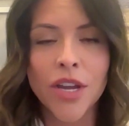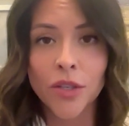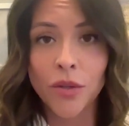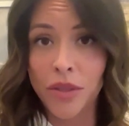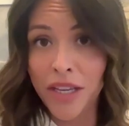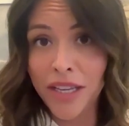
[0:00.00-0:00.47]

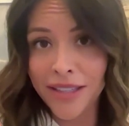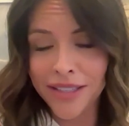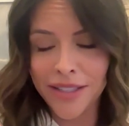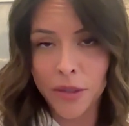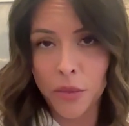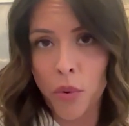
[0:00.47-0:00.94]
So I think
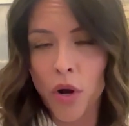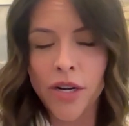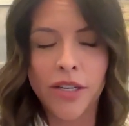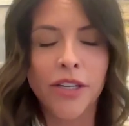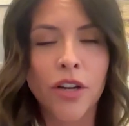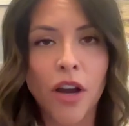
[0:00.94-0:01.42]
this is
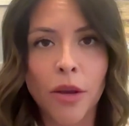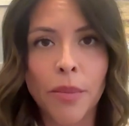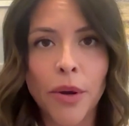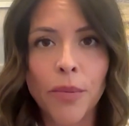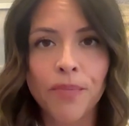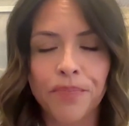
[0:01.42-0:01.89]
important to talk
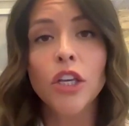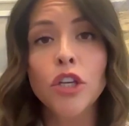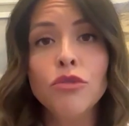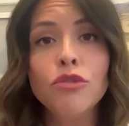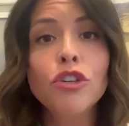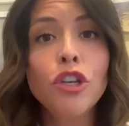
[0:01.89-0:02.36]
about.
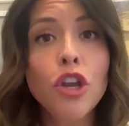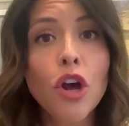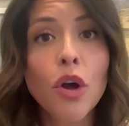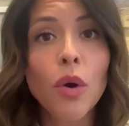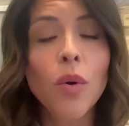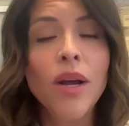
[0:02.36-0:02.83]
You should
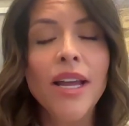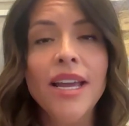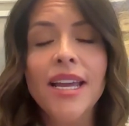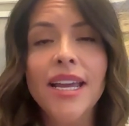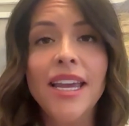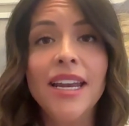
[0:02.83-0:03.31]
know
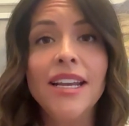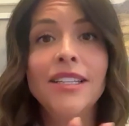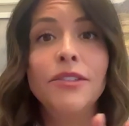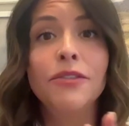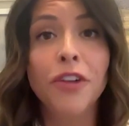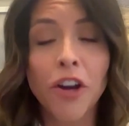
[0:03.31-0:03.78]
it
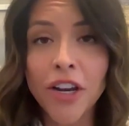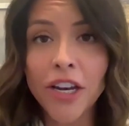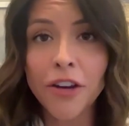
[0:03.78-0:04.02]
is very